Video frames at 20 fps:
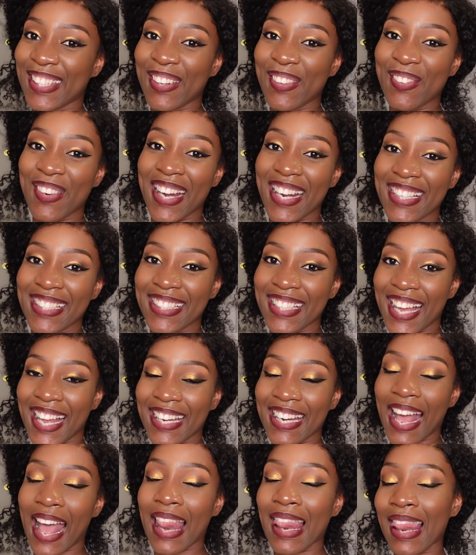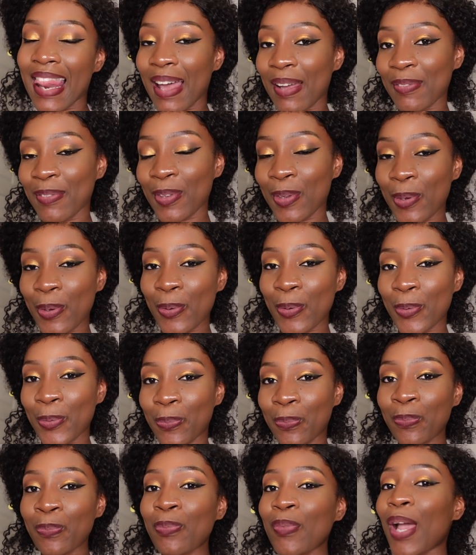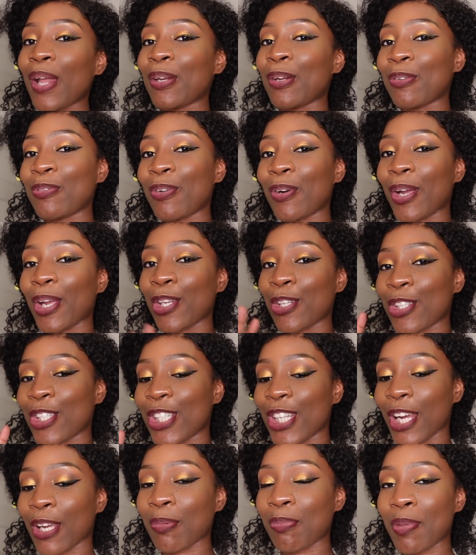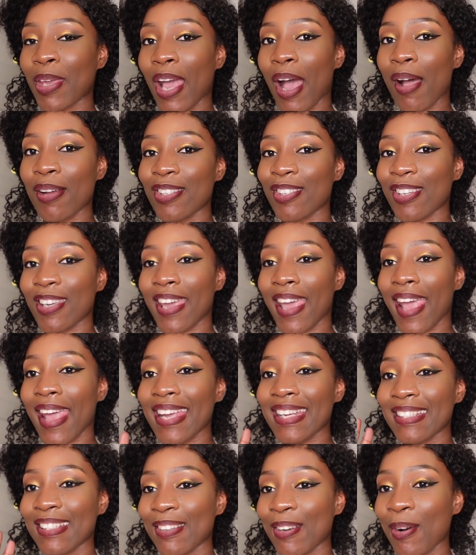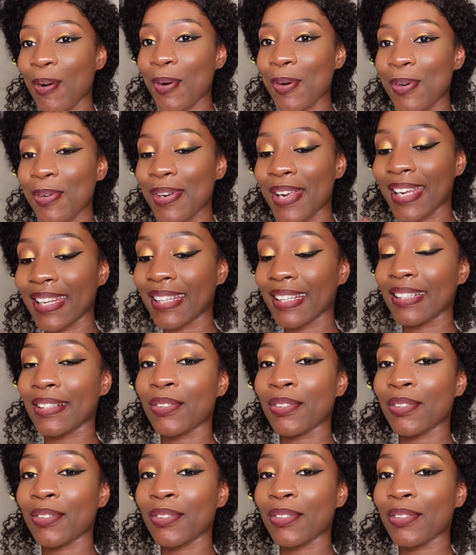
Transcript: so much and I love you. Don't forget to check me out, okay? Go in the